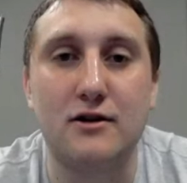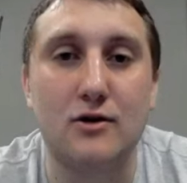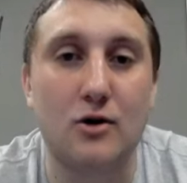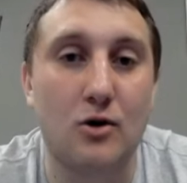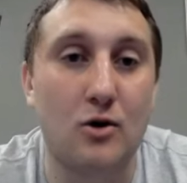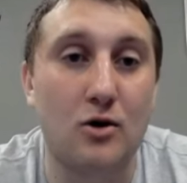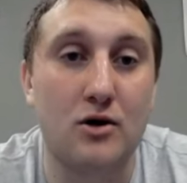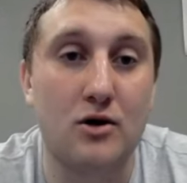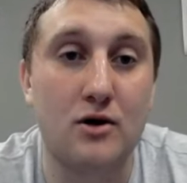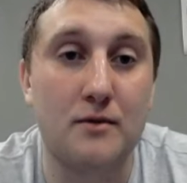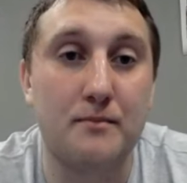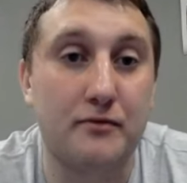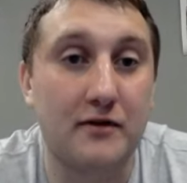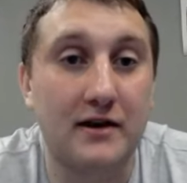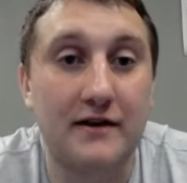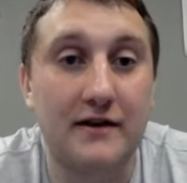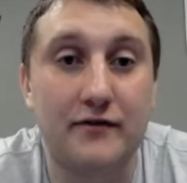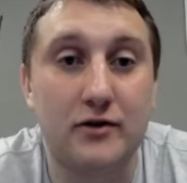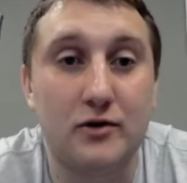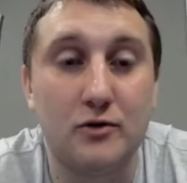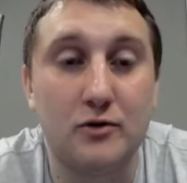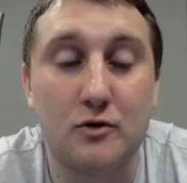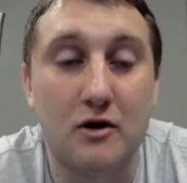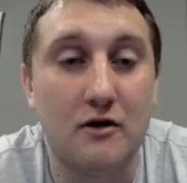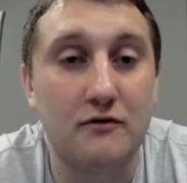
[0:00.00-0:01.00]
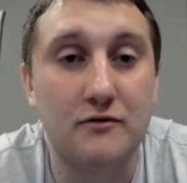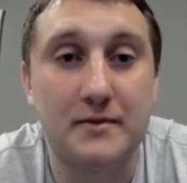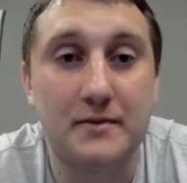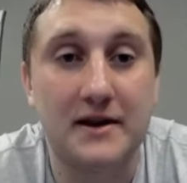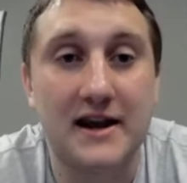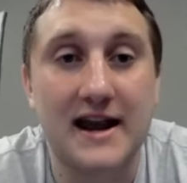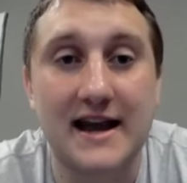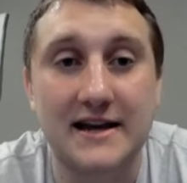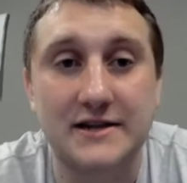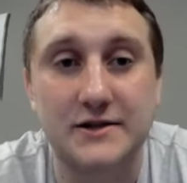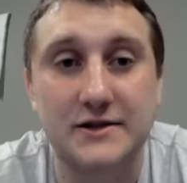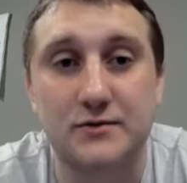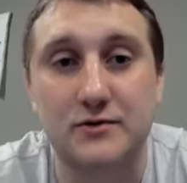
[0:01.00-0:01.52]
or preview what would be
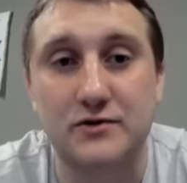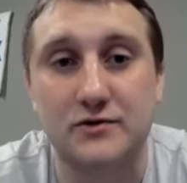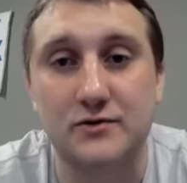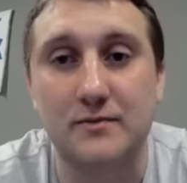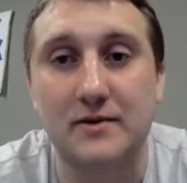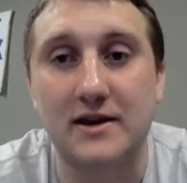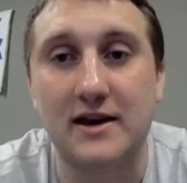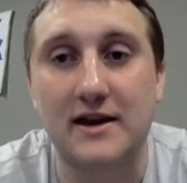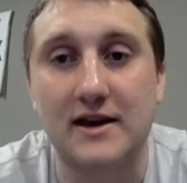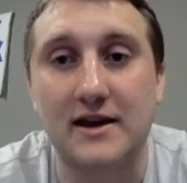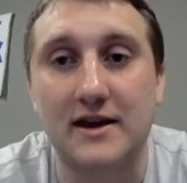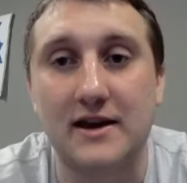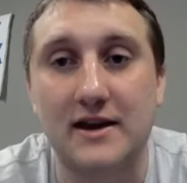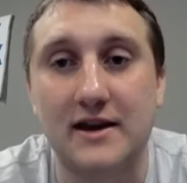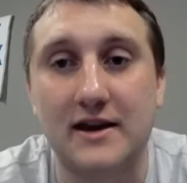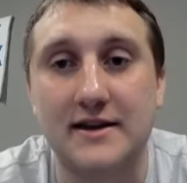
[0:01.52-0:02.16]
next, which would be